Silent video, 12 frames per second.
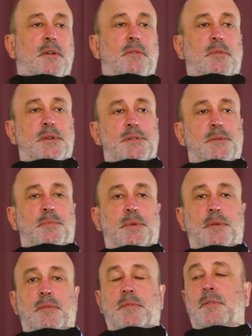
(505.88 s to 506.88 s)
Worship.
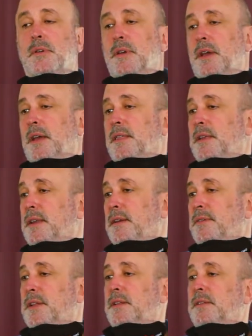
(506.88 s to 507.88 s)
And the
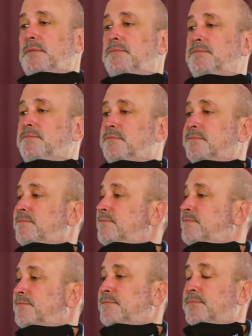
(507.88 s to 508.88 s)
devil
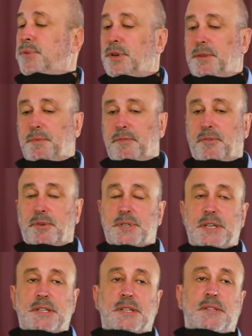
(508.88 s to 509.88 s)
put it before
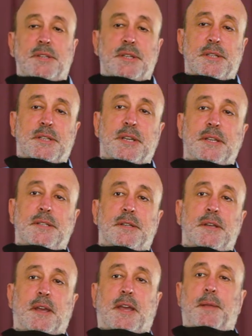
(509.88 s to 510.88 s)
Jesus. Jesus says,
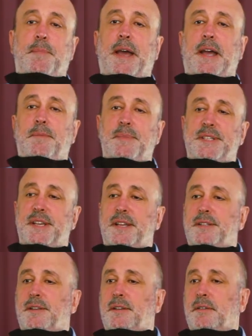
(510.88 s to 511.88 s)
Get behind me,
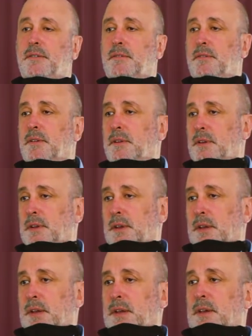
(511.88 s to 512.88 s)
Satan,
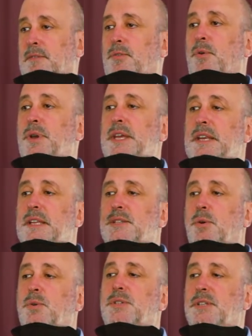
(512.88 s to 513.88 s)
for it is
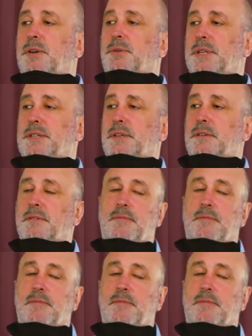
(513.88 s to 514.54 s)
also written.